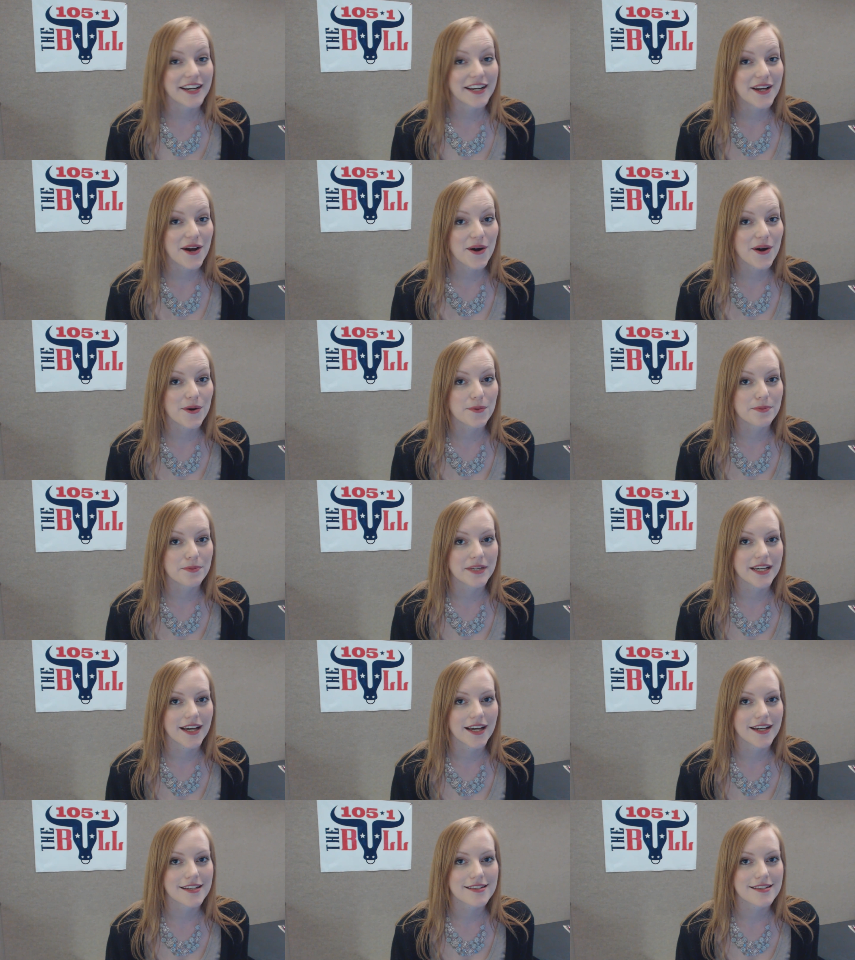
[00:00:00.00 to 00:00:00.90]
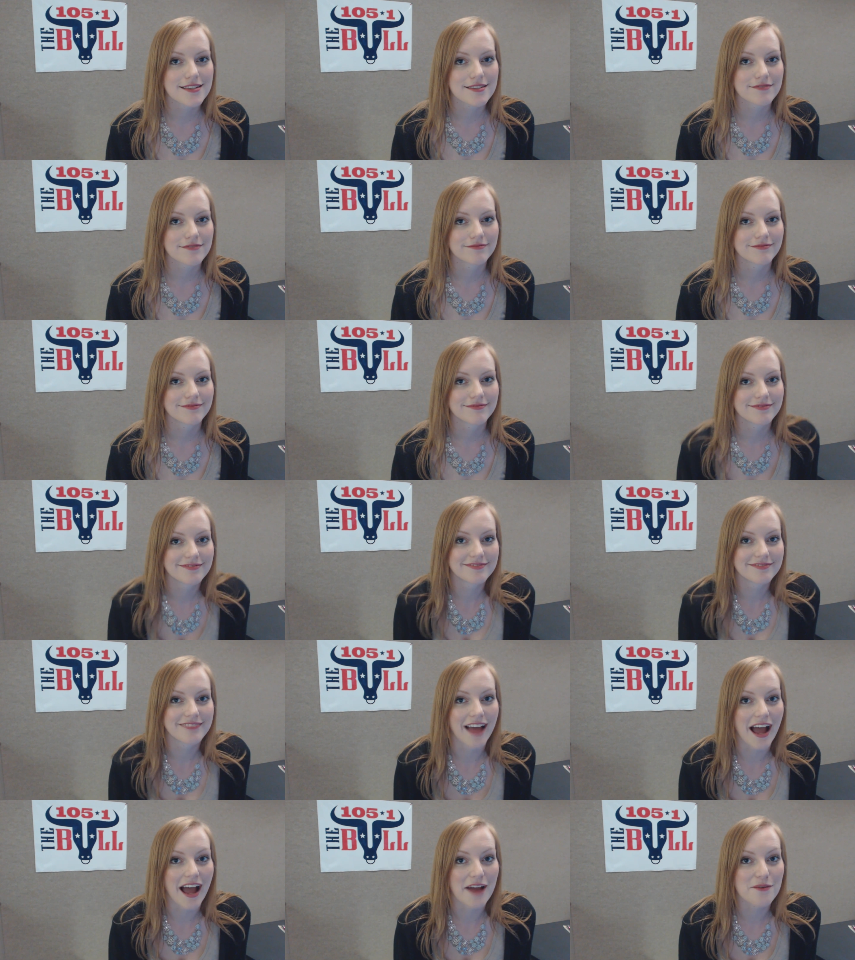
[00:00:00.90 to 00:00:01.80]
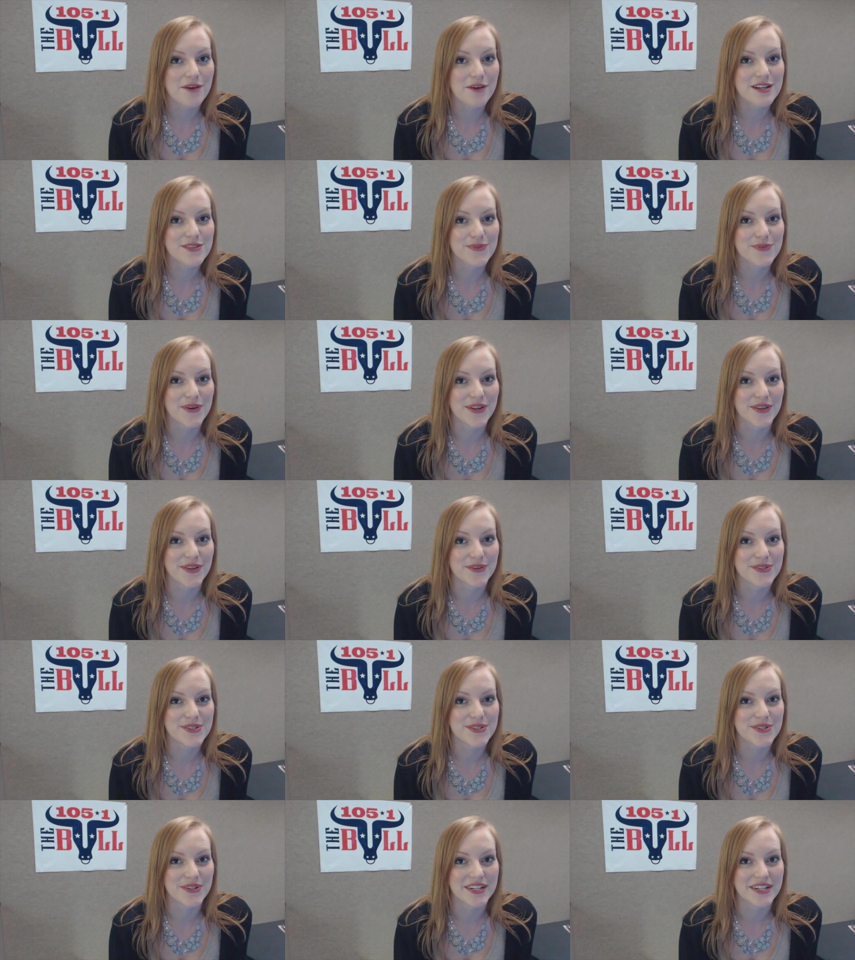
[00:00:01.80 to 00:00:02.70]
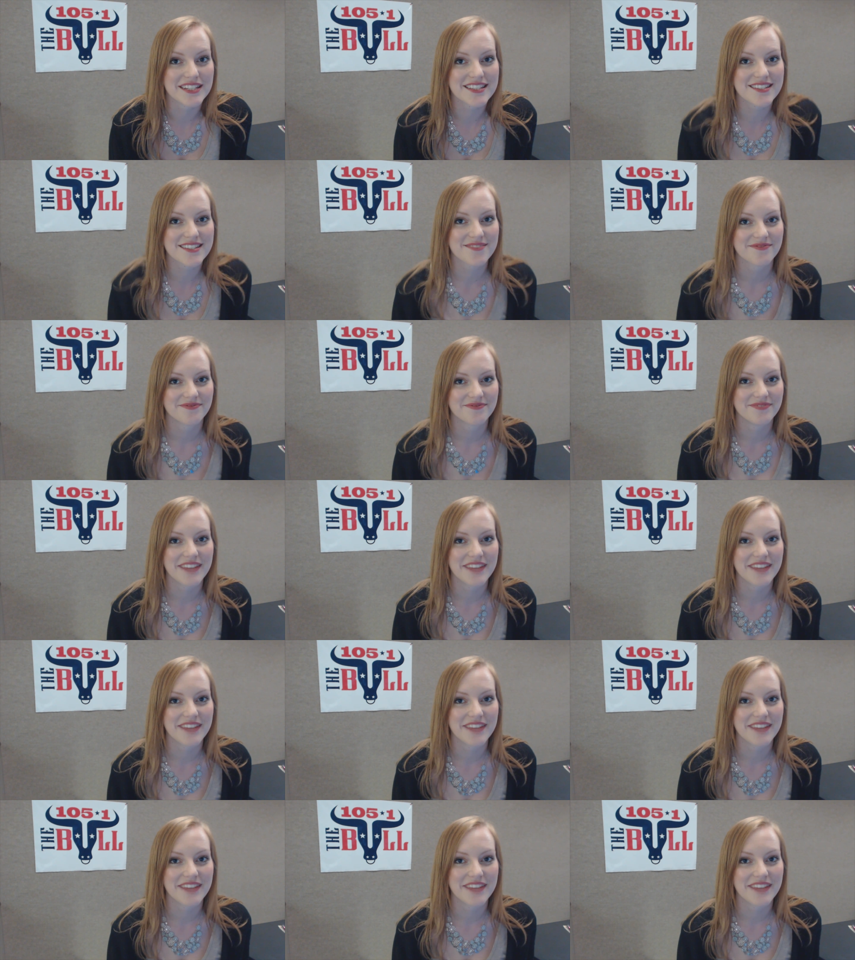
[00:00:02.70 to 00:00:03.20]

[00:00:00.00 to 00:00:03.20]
I know because I was one of those students,